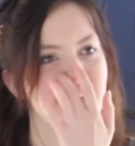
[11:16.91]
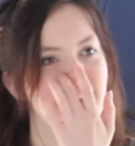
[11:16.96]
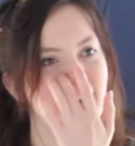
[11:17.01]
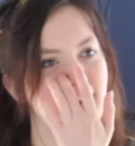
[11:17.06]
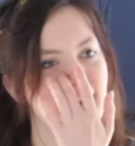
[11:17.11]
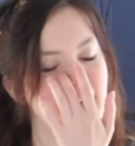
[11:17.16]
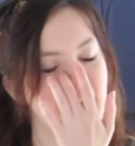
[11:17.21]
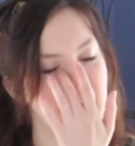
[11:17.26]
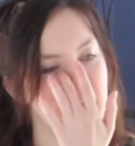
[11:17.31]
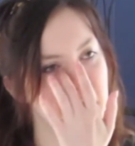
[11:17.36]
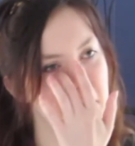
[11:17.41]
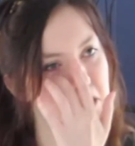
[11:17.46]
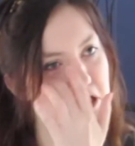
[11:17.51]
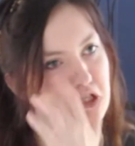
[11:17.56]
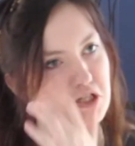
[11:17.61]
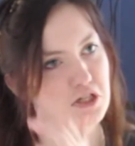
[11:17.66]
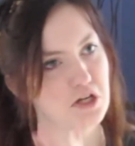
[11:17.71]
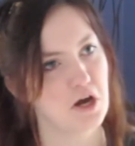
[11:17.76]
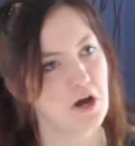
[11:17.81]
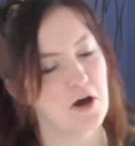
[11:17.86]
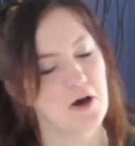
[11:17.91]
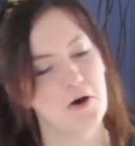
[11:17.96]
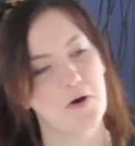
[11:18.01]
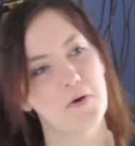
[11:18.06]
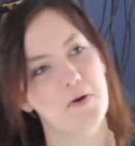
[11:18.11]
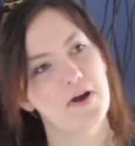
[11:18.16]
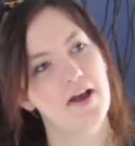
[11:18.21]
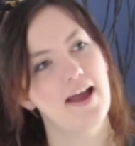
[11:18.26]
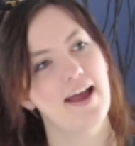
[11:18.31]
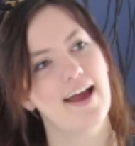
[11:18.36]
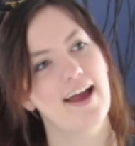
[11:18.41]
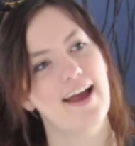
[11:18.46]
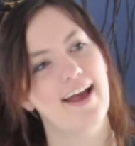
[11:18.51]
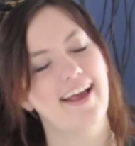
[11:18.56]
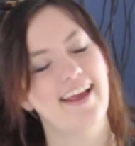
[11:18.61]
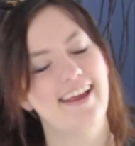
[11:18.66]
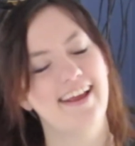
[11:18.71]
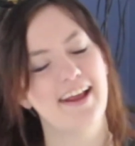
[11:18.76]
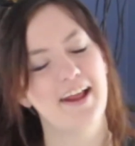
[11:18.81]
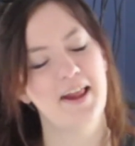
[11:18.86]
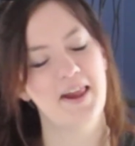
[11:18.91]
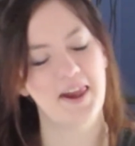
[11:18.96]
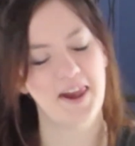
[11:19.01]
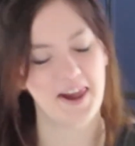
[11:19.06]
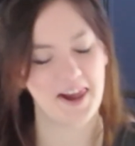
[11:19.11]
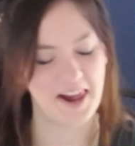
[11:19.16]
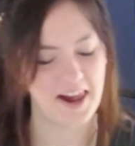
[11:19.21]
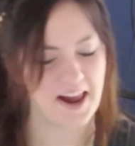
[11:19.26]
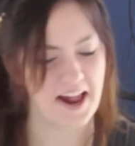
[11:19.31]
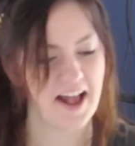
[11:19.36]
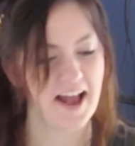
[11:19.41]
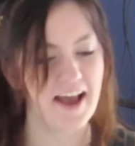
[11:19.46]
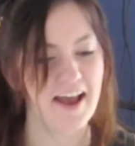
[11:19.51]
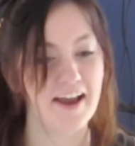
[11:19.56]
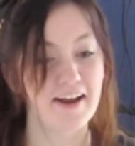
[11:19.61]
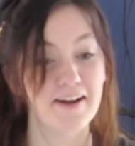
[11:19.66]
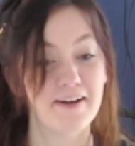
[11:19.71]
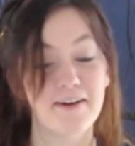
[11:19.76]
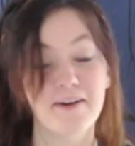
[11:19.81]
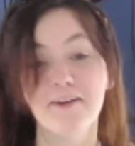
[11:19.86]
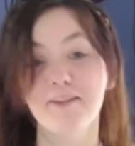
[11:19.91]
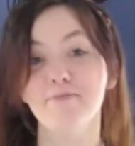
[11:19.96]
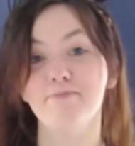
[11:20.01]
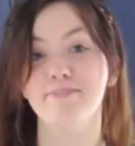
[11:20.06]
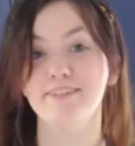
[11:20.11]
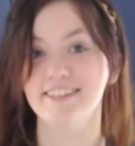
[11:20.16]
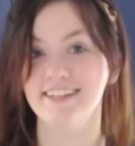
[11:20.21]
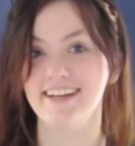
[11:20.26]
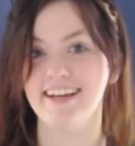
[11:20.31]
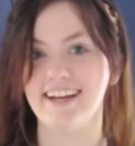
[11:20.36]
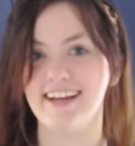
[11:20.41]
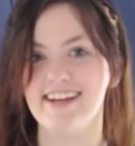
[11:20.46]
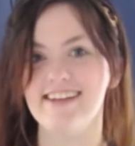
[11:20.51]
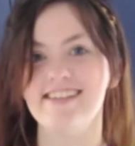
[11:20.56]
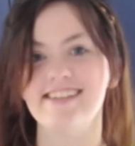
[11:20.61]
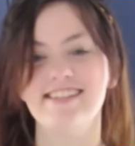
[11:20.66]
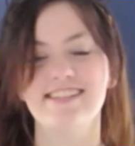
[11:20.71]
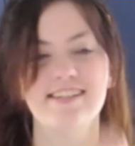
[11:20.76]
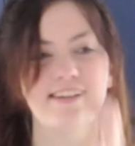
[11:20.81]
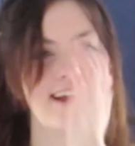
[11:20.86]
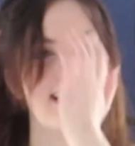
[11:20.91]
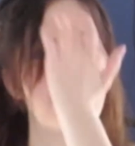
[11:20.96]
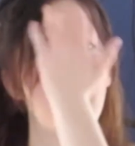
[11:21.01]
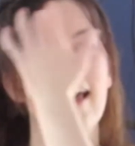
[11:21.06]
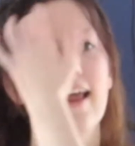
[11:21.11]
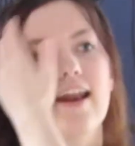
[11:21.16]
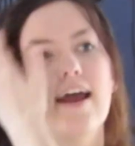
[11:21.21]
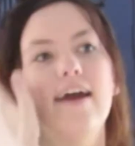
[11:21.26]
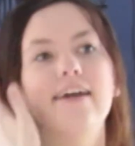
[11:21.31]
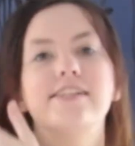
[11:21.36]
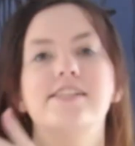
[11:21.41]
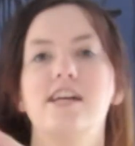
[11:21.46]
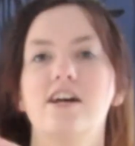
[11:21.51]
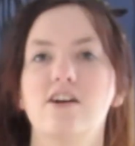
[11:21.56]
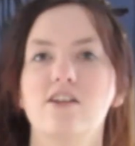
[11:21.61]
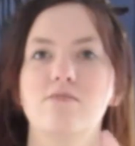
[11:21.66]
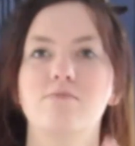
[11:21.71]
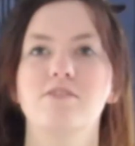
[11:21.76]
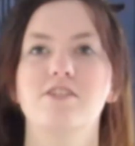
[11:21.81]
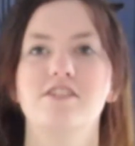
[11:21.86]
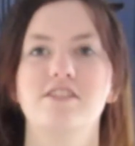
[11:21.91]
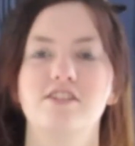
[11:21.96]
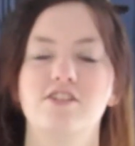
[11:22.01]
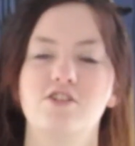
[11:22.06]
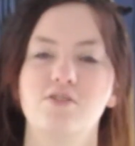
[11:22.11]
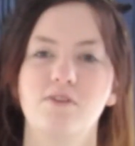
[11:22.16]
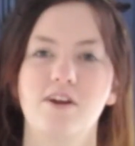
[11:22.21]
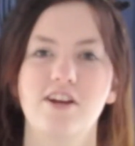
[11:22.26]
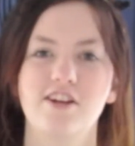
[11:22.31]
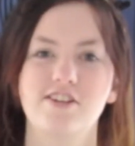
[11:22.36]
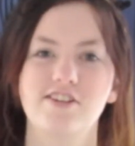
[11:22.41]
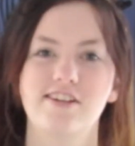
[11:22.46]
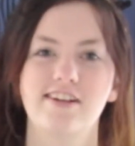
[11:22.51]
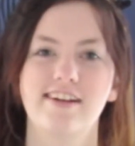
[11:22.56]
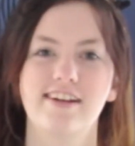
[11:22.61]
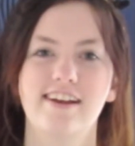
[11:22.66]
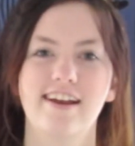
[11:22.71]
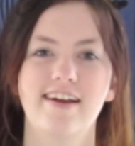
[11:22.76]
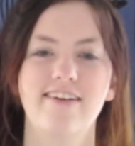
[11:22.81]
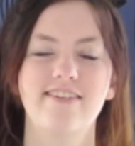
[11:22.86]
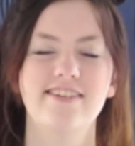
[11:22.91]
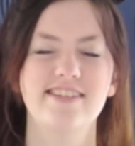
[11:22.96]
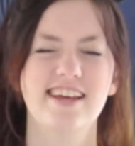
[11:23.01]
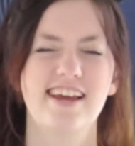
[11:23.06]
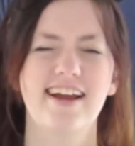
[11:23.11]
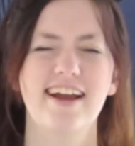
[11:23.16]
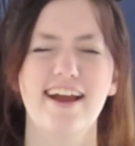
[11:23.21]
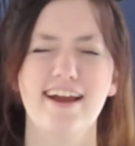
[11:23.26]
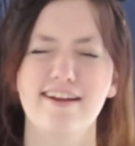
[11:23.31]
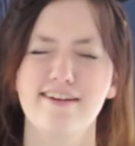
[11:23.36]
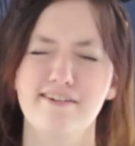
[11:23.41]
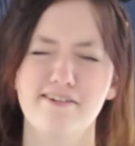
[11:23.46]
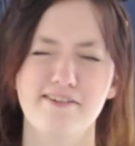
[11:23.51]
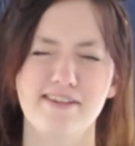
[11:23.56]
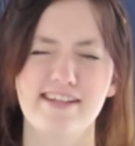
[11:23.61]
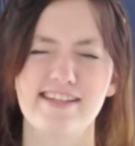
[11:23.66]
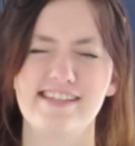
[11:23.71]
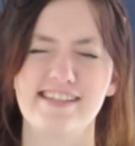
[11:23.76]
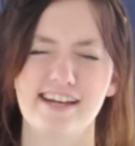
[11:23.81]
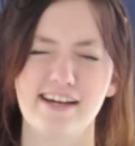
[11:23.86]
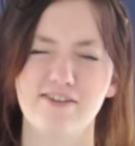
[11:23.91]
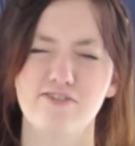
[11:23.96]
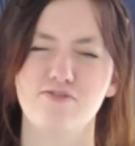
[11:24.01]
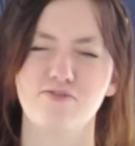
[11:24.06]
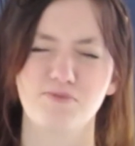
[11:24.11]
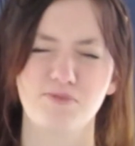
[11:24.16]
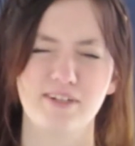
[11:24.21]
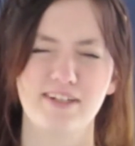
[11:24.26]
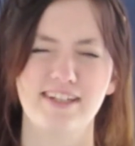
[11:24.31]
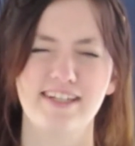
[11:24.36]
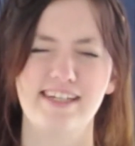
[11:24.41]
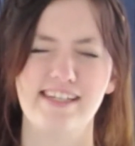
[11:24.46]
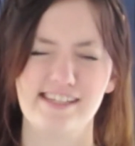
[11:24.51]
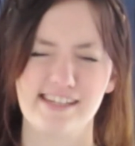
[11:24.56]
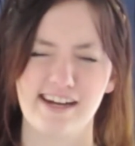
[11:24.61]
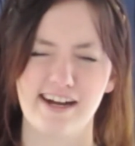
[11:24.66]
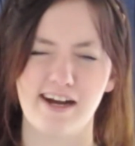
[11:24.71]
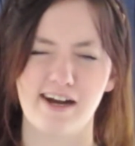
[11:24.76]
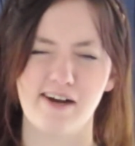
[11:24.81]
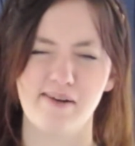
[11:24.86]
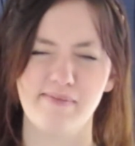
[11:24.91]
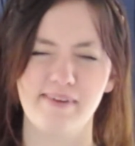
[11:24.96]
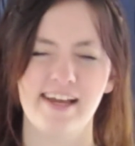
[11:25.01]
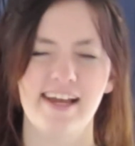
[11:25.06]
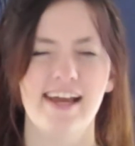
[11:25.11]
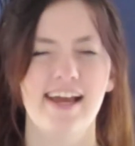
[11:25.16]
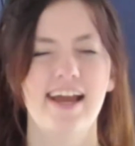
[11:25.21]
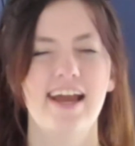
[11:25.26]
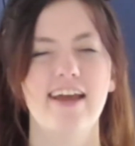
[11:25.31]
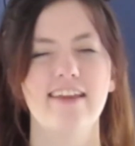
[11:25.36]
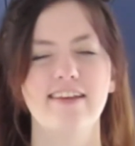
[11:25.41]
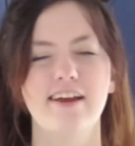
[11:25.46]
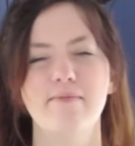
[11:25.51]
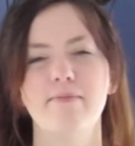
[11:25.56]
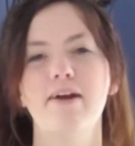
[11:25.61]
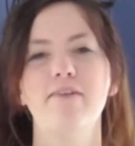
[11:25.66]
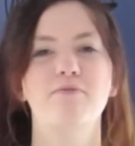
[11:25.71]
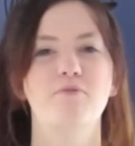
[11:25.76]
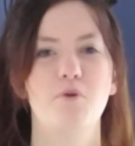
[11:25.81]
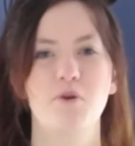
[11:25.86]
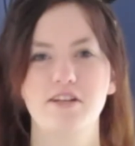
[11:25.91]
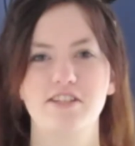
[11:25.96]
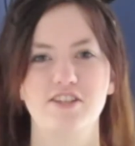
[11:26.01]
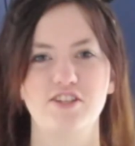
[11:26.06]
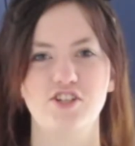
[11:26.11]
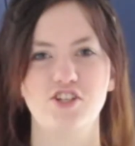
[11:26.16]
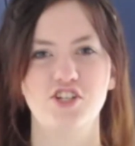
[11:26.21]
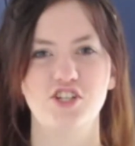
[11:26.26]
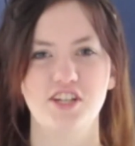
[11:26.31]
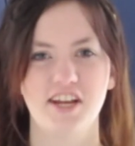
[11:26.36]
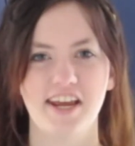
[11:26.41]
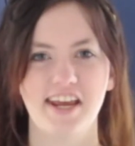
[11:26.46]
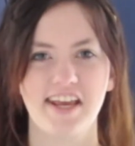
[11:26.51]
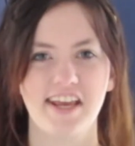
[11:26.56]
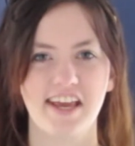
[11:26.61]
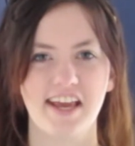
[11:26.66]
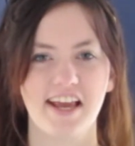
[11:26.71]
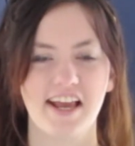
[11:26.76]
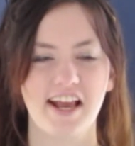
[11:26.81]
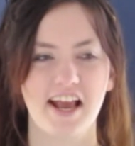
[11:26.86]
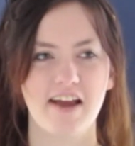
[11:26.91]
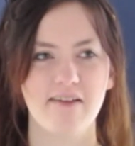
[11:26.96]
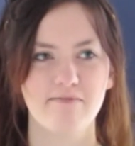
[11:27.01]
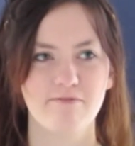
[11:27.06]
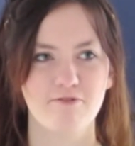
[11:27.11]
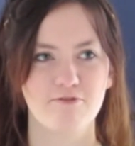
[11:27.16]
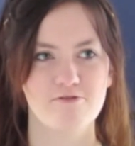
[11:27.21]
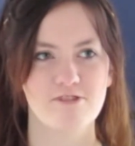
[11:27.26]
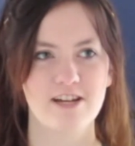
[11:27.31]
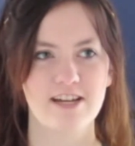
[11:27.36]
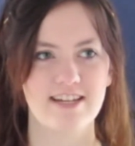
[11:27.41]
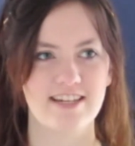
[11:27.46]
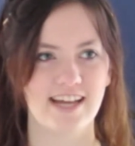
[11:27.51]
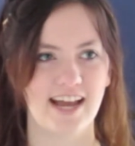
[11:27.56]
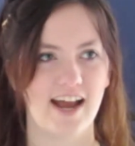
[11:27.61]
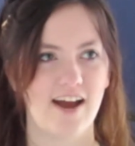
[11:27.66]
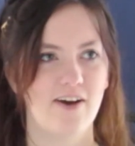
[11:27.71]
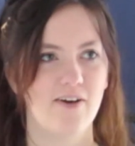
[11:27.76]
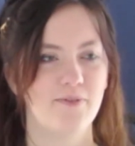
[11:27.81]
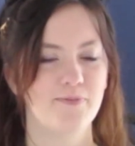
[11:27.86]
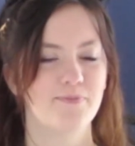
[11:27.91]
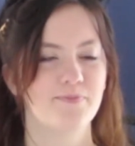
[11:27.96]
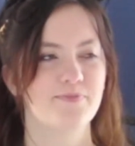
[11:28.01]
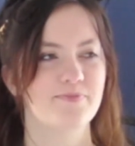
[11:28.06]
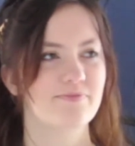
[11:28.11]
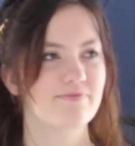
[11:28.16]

And so I call the police and I tell them the situation, and I was like, I know this sounds really dumb and like my voice is shaking, I'm freaked out.